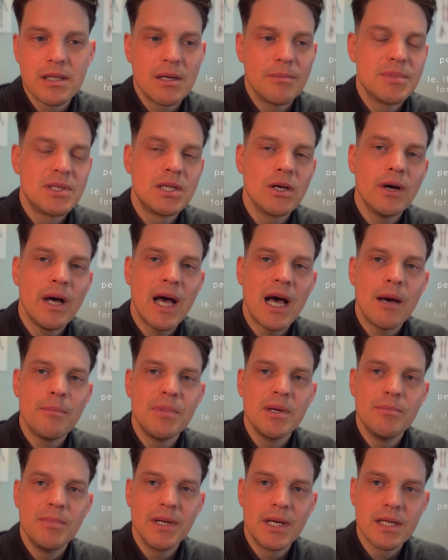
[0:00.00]
I'm still
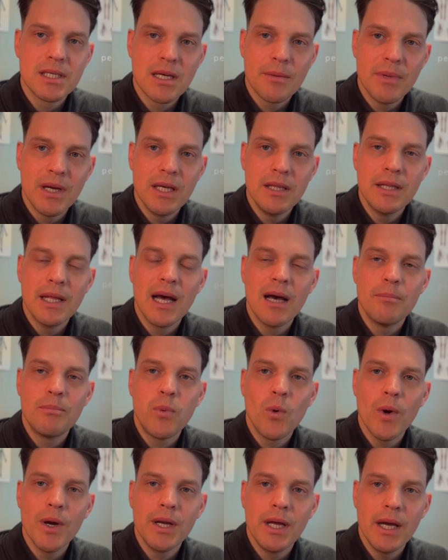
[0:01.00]
happy because I'm in that
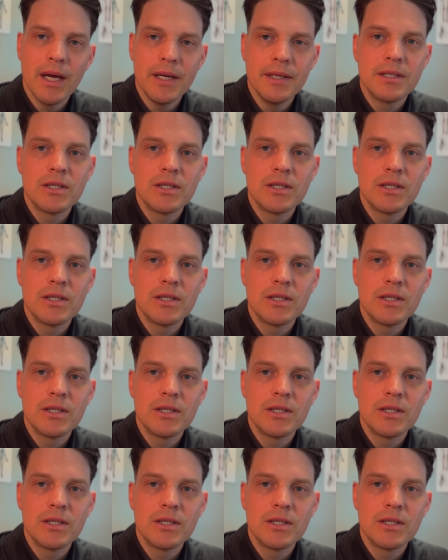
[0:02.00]
0.8